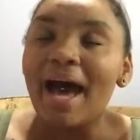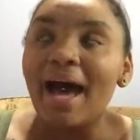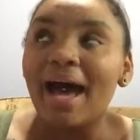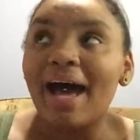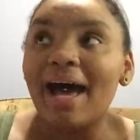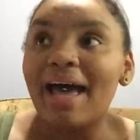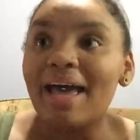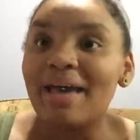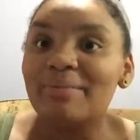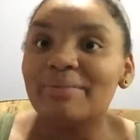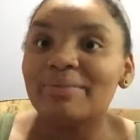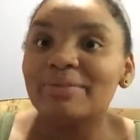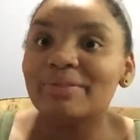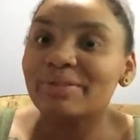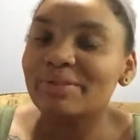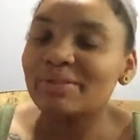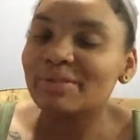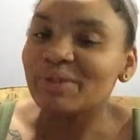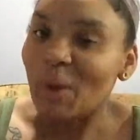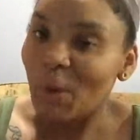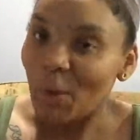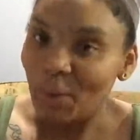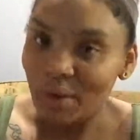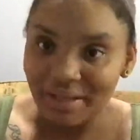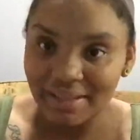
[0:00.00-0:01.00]
I am
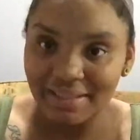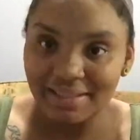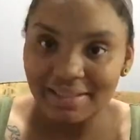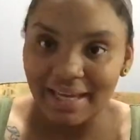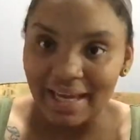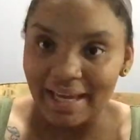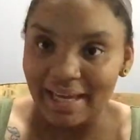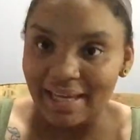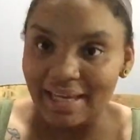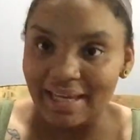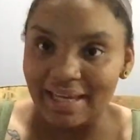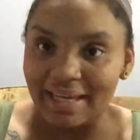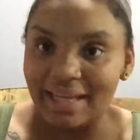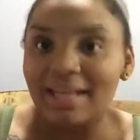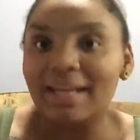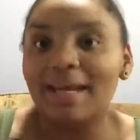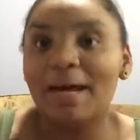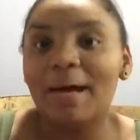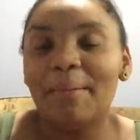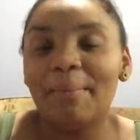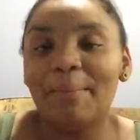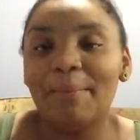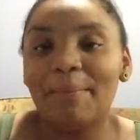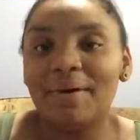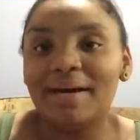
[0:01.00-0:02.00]
so excited,
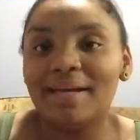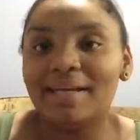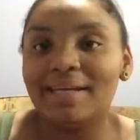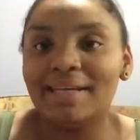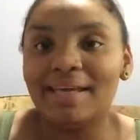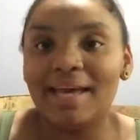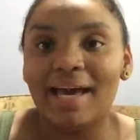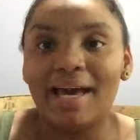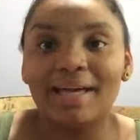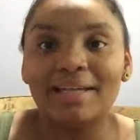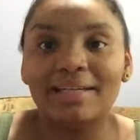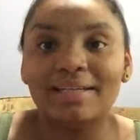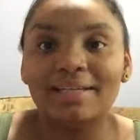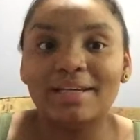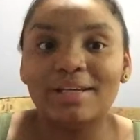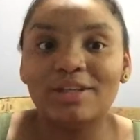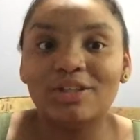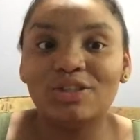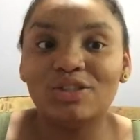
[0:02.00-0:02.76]
but yet